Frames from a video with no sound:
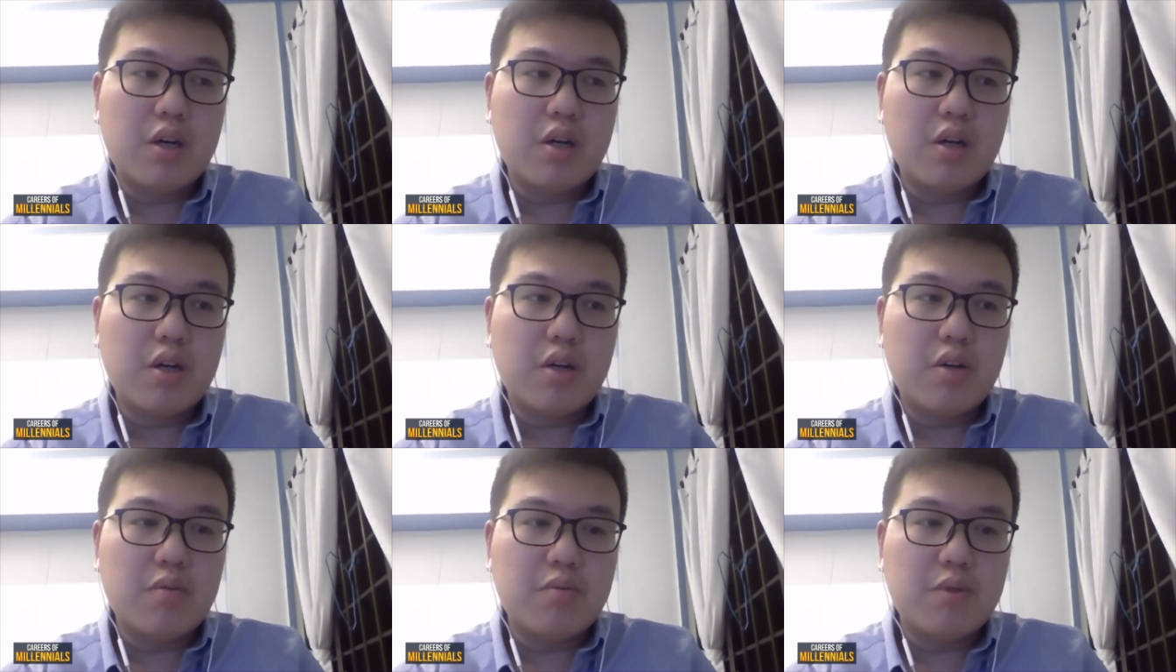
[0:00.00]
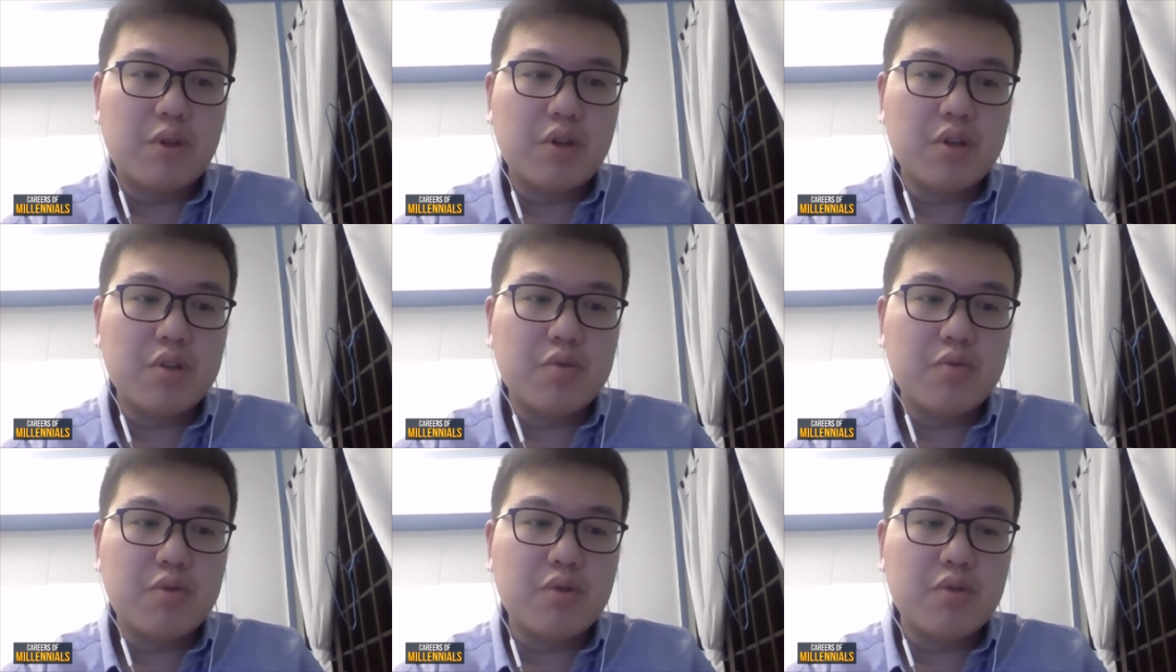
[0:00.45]

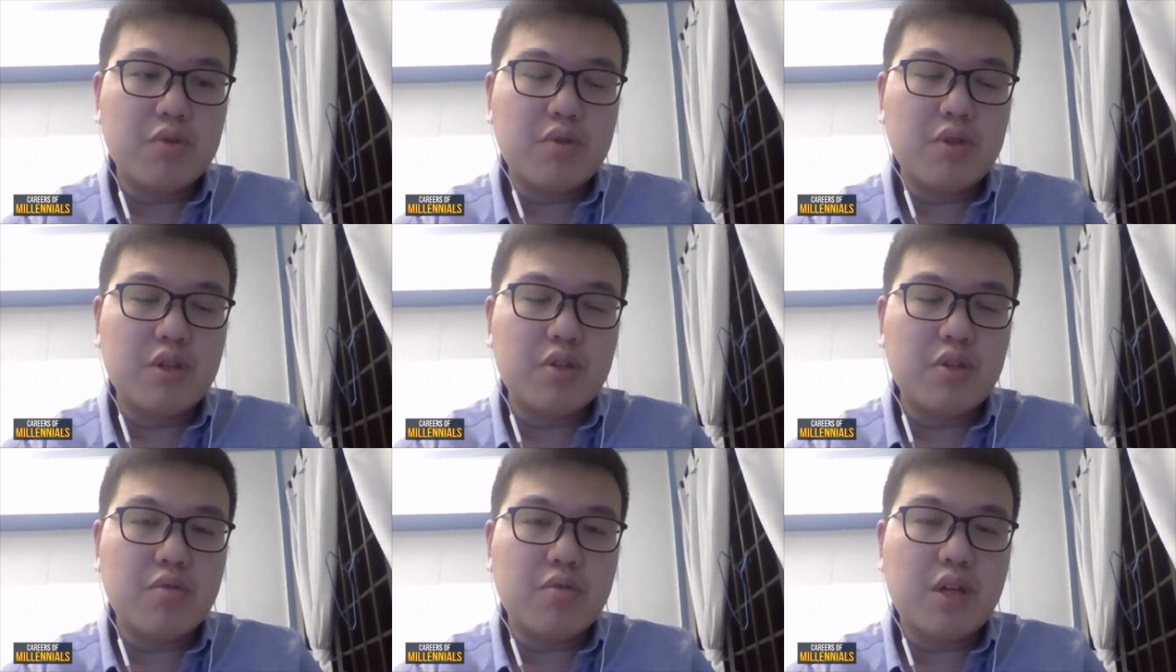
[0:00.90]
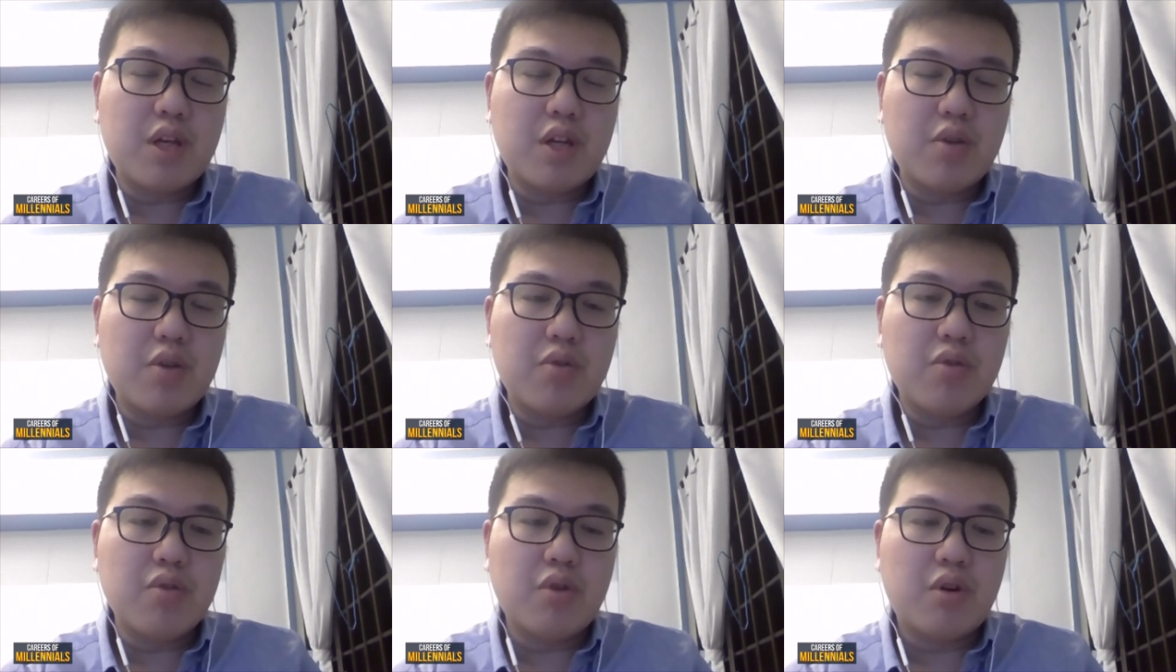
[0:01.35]
because we also need to take
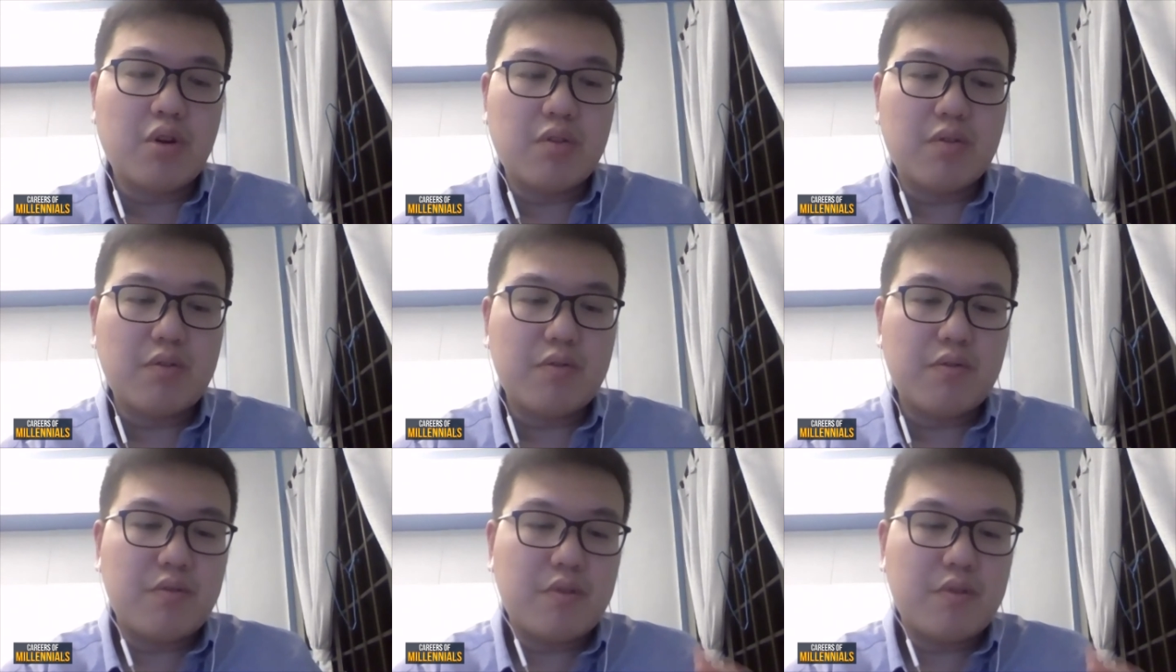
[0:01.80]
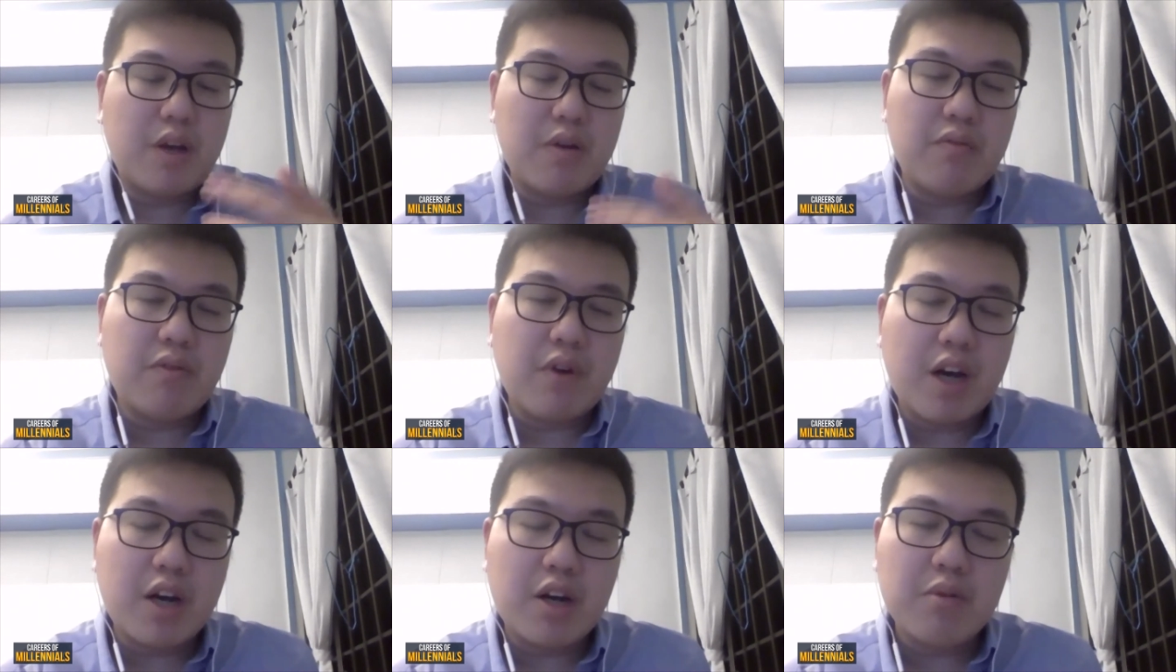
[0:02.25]
note of
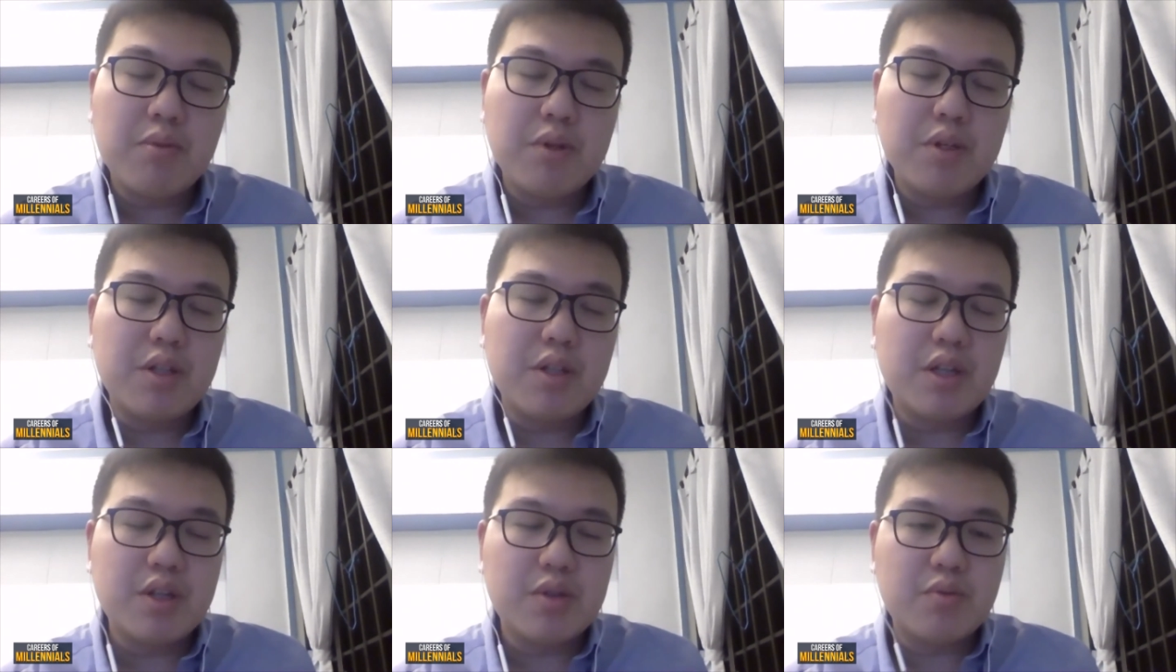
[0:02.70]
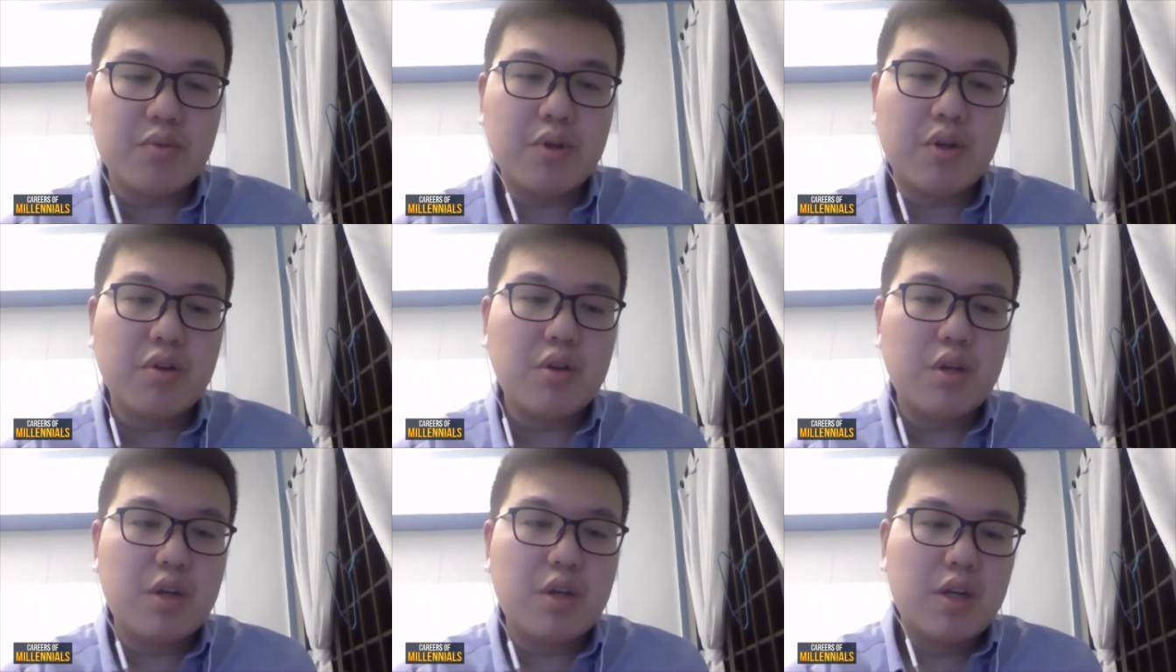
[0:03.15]
environment as well.